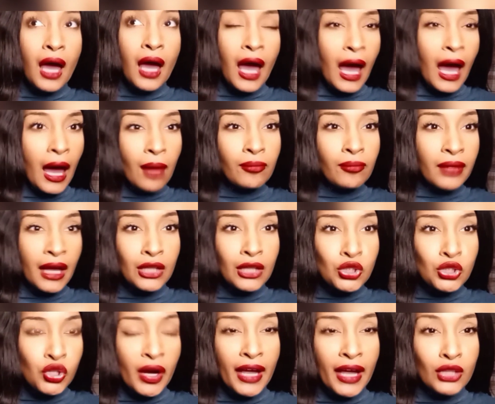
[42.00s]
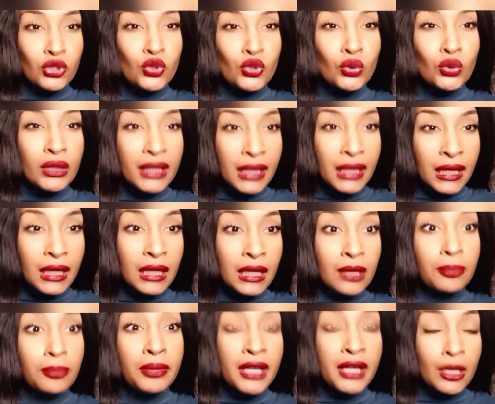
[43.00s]
I'm not trying to
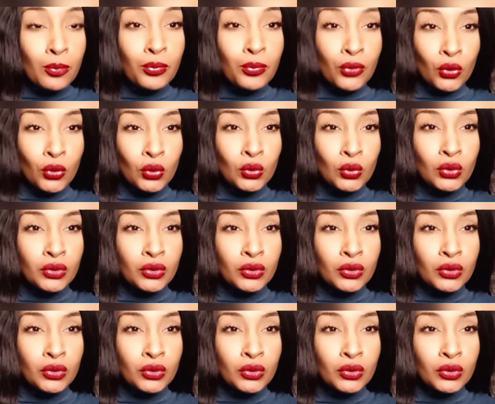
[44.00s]
lead people.